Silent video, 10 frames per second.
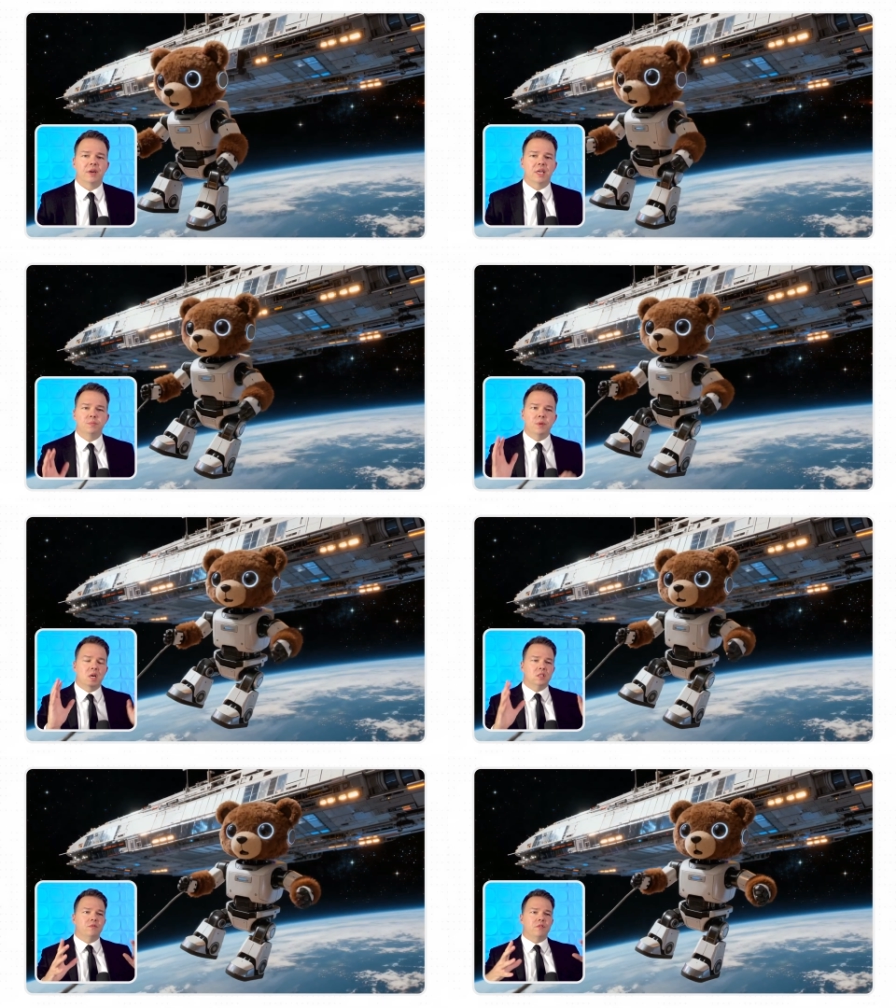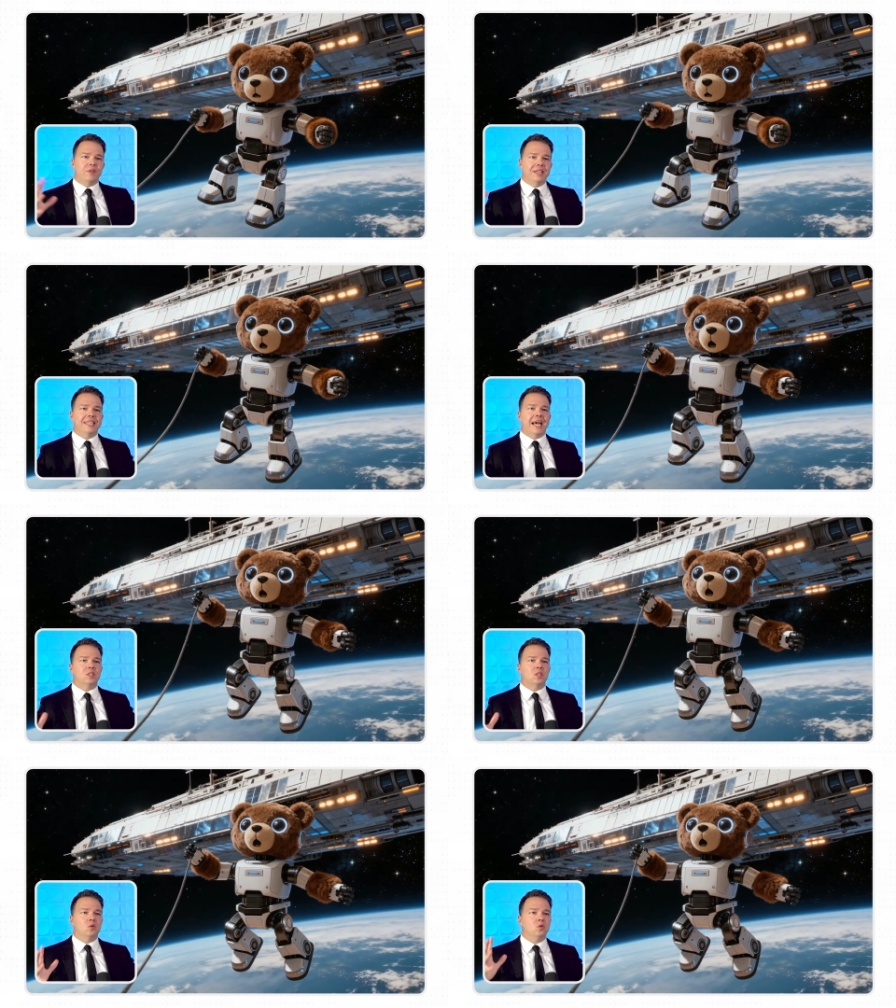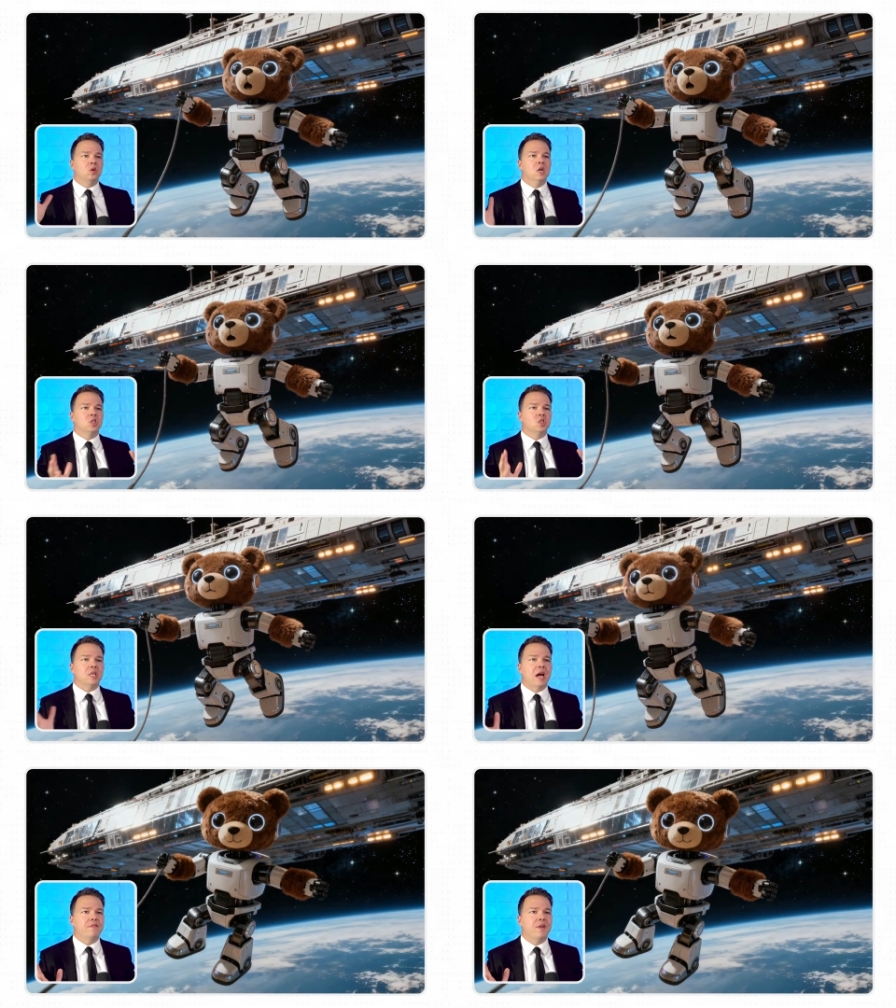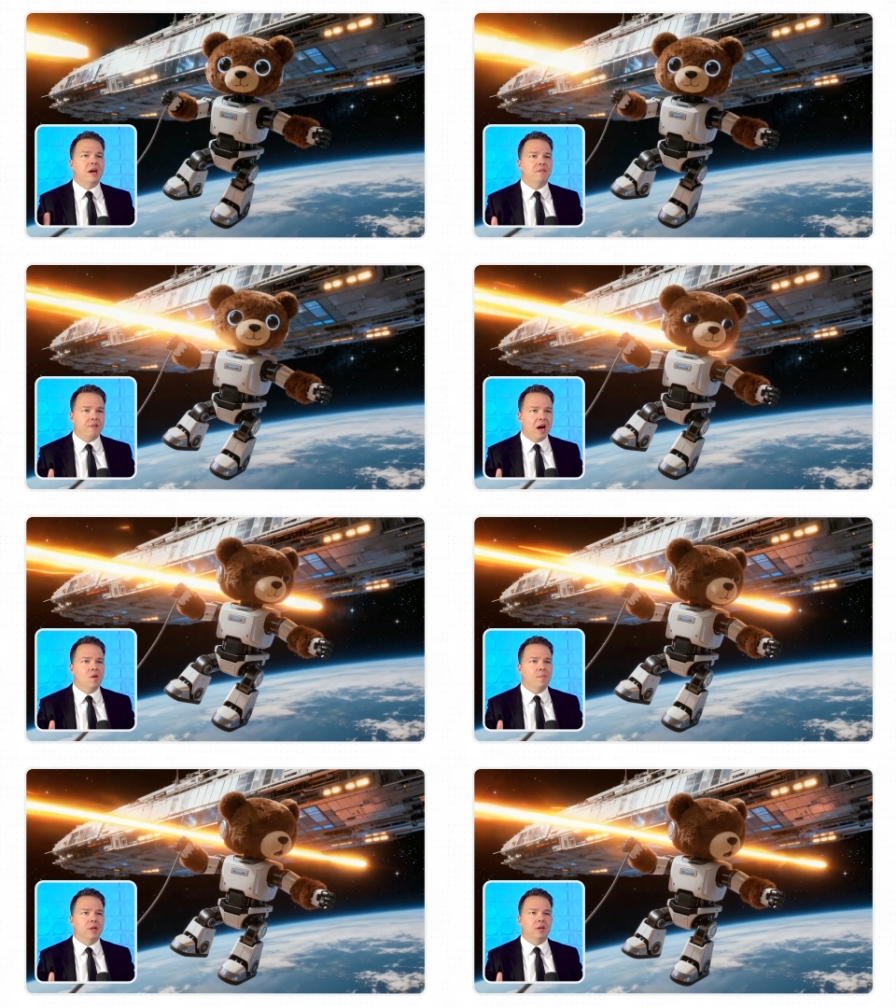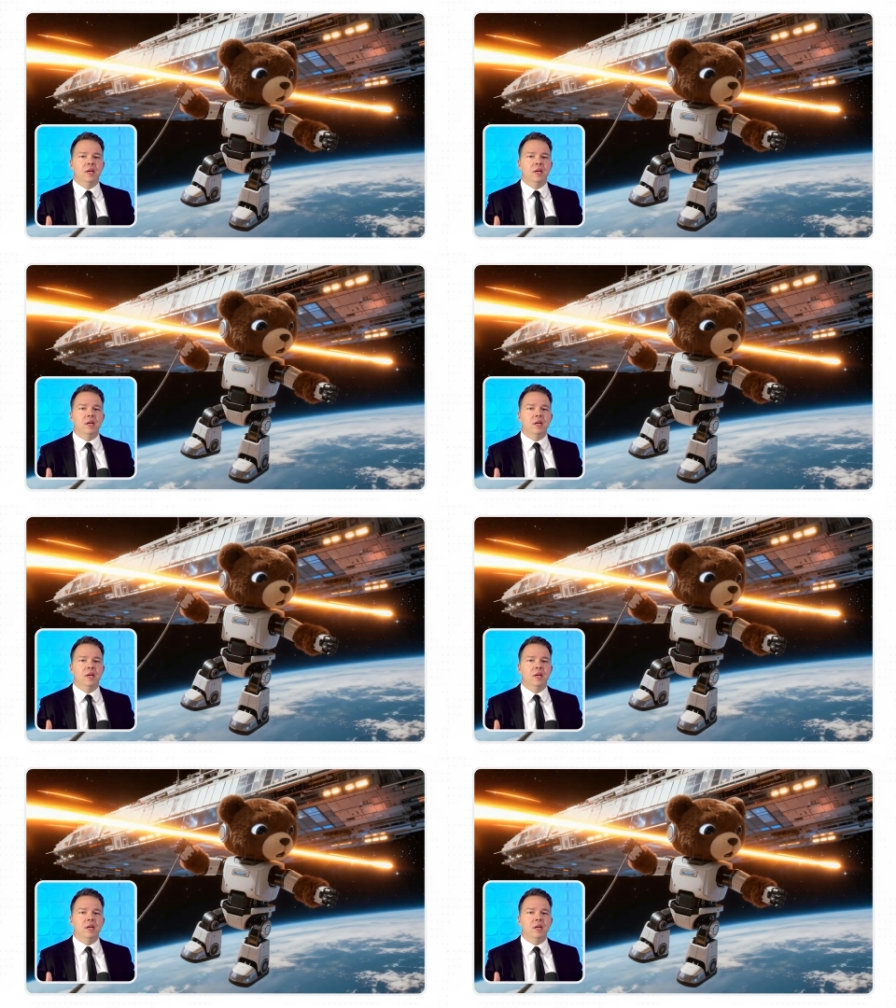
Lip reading: I guess because of the fantastical sci-fi environment,